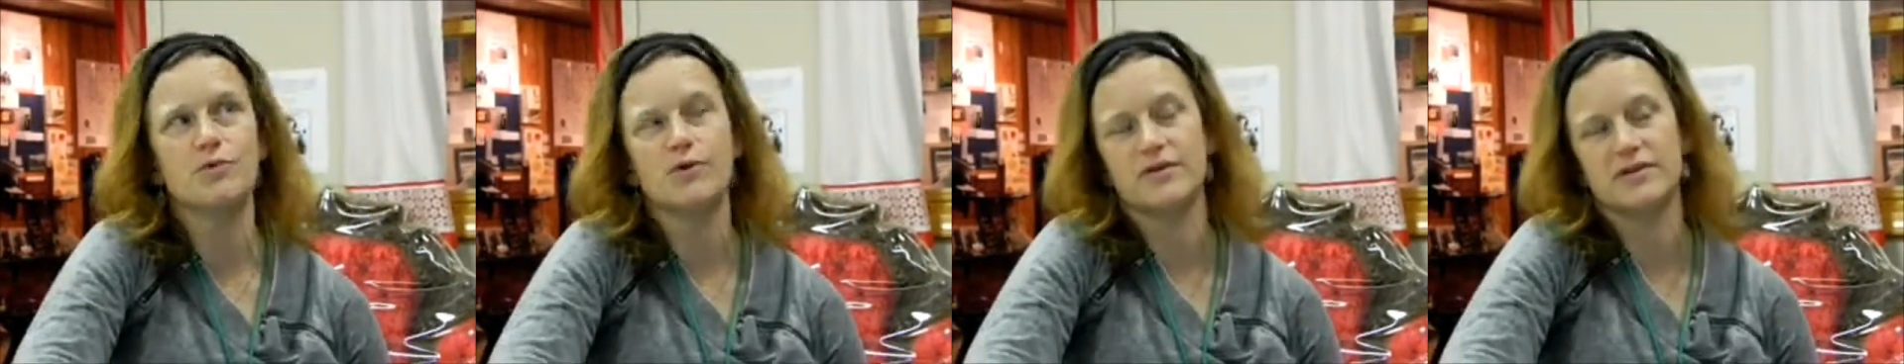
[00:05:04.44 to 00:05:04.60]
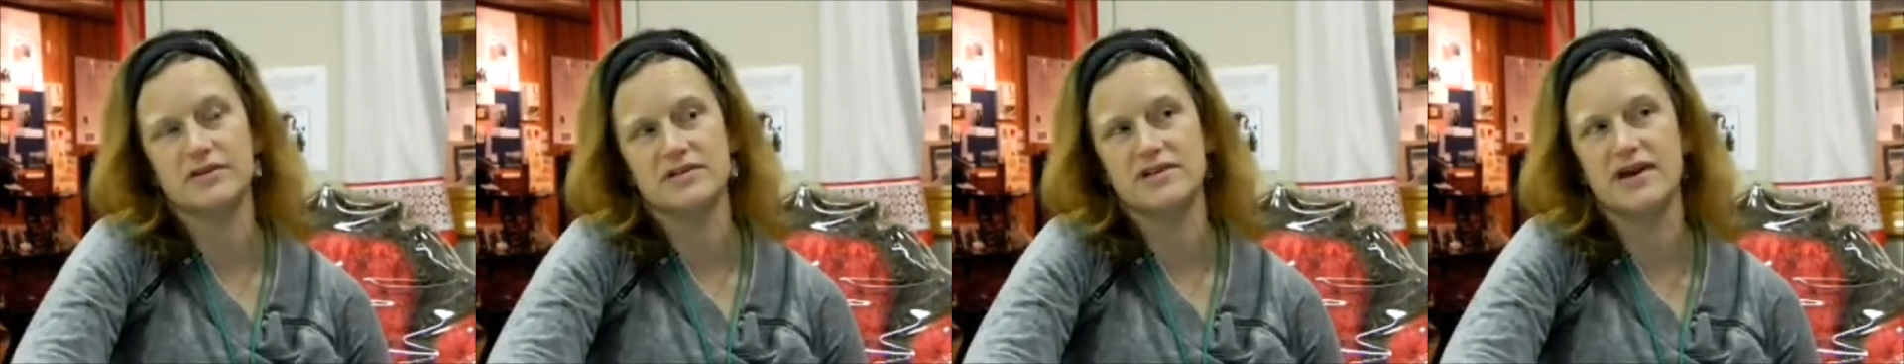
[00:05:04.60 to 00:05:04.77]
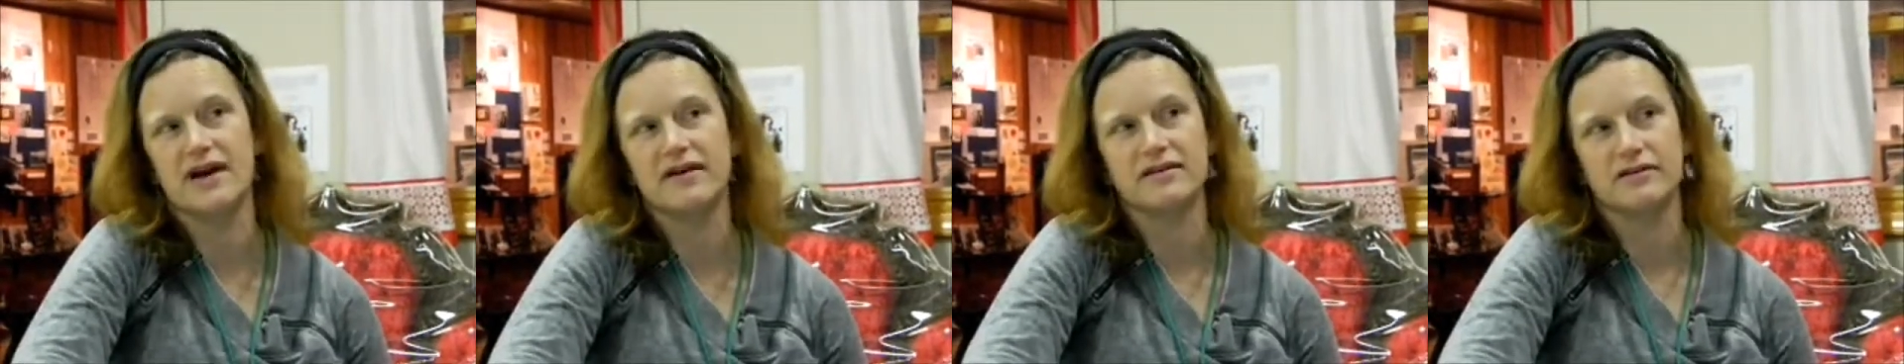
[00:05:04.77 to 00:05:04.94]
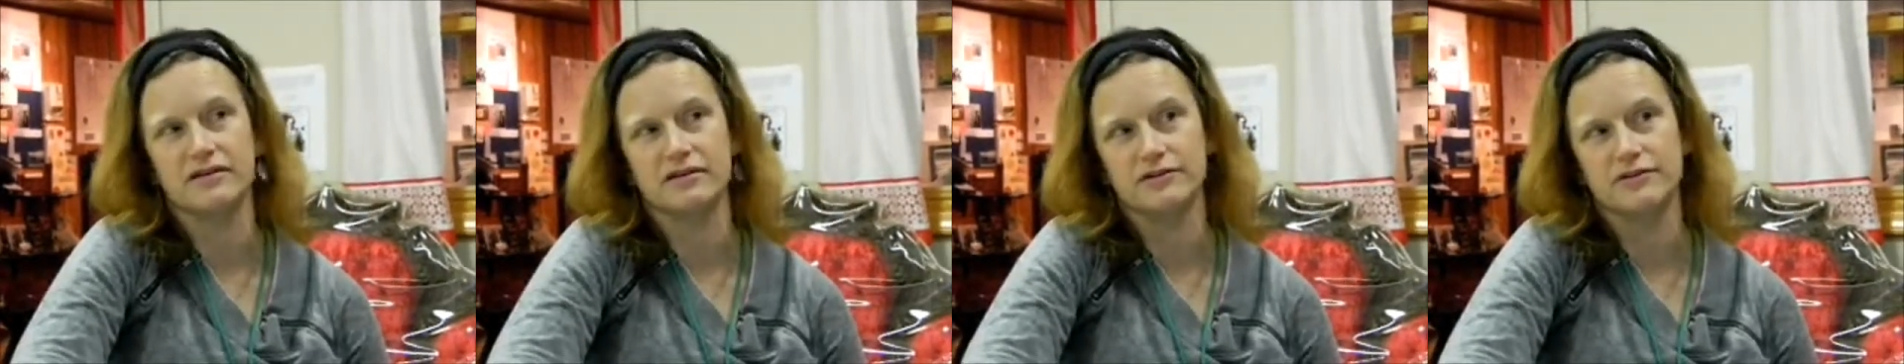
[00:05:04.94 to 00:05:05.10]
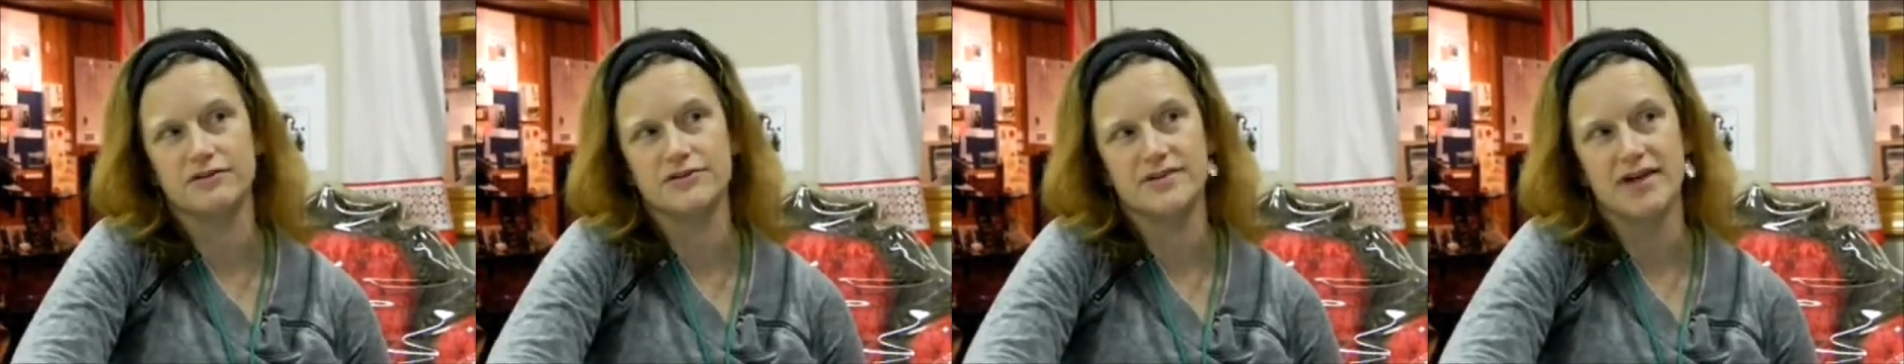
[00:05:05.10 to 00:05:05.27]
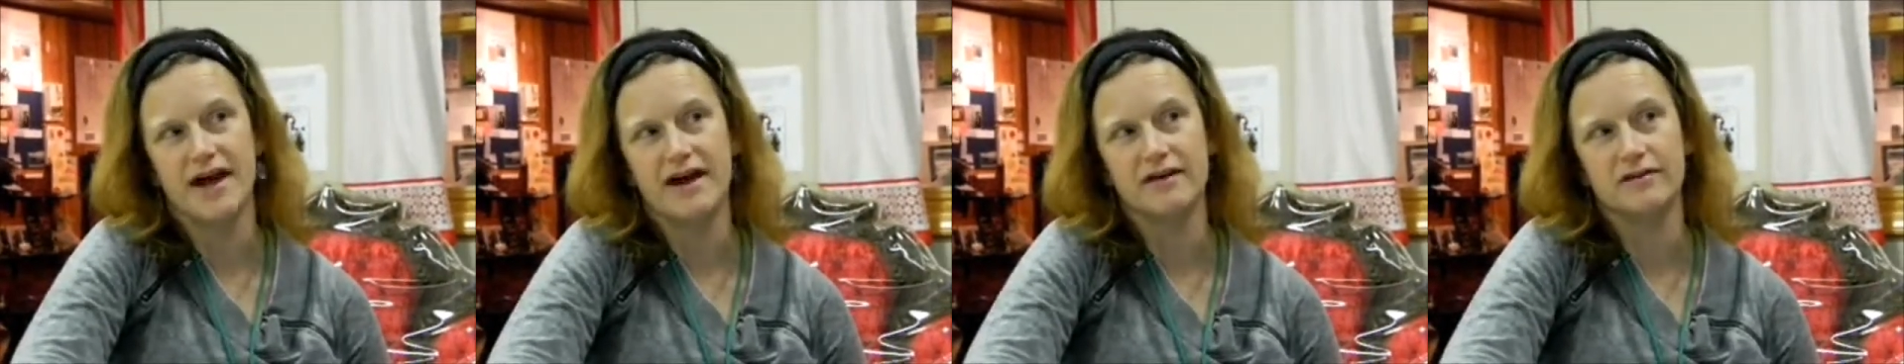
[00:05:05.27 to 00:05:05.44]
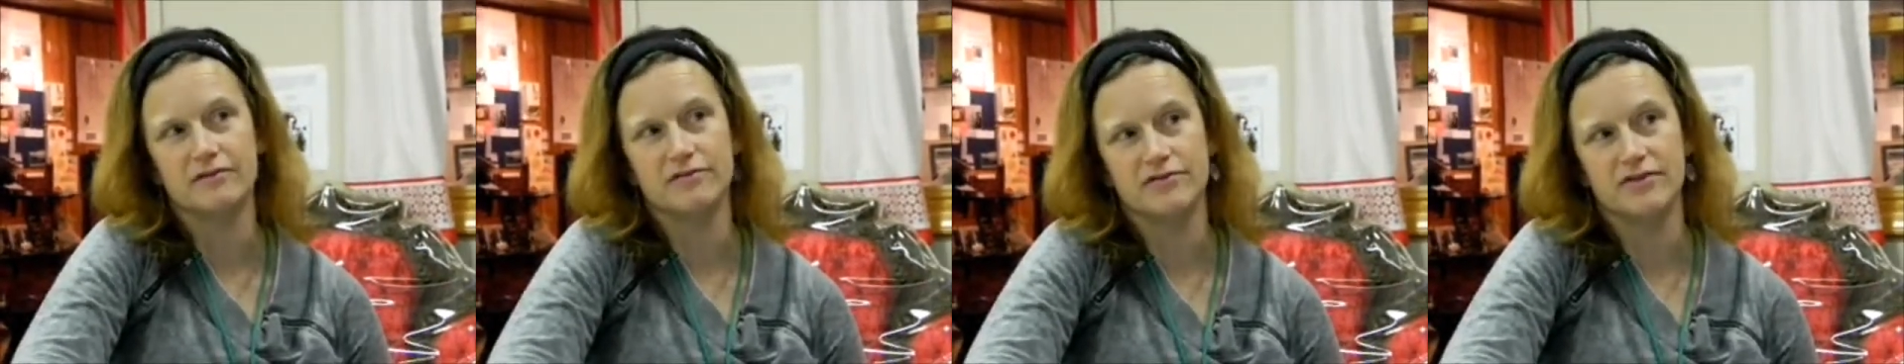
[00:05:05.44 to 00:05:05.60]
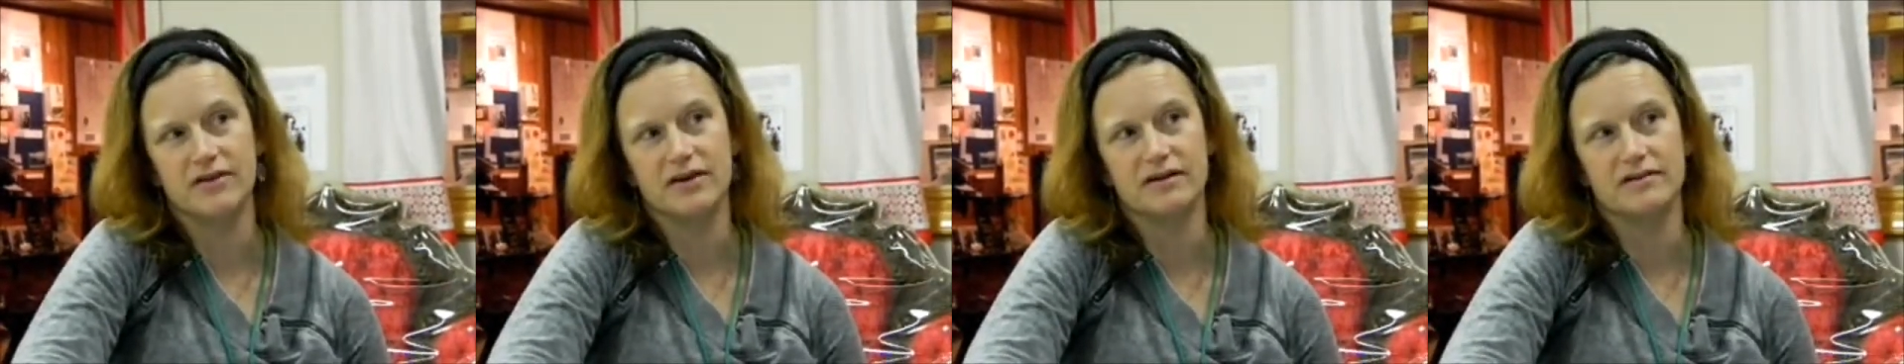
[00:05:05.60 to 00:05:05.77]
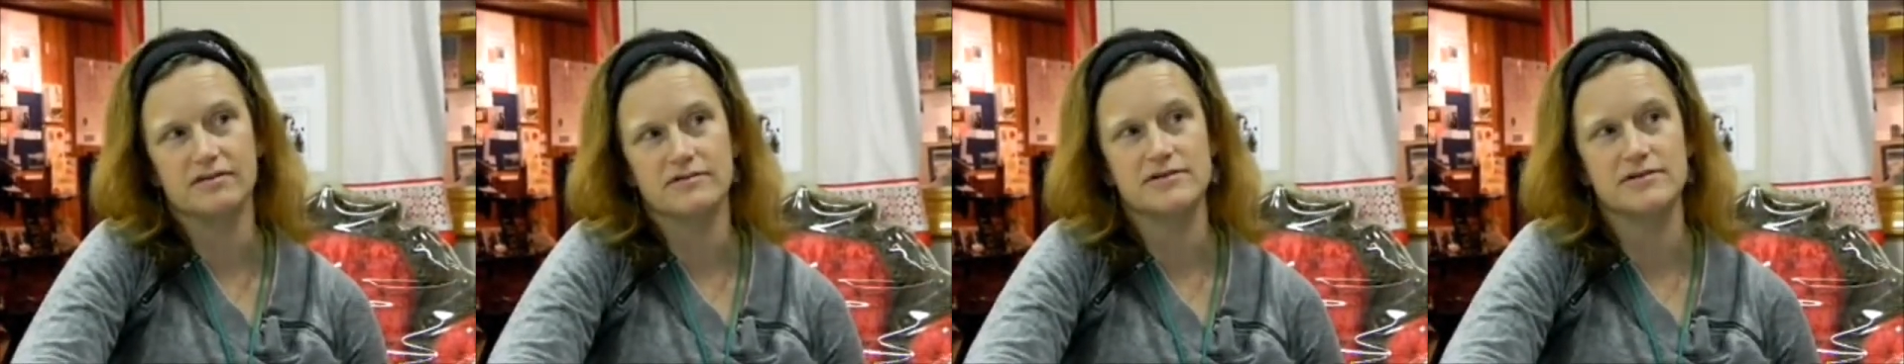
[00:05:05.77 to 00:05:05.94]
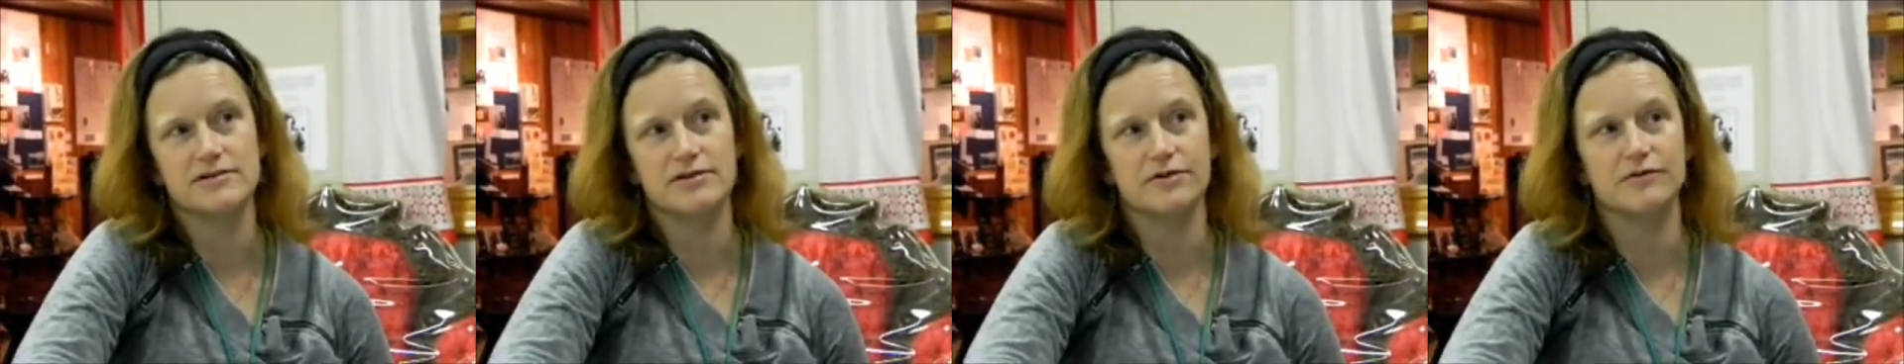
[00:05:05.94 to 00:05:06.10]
more the technical side of things.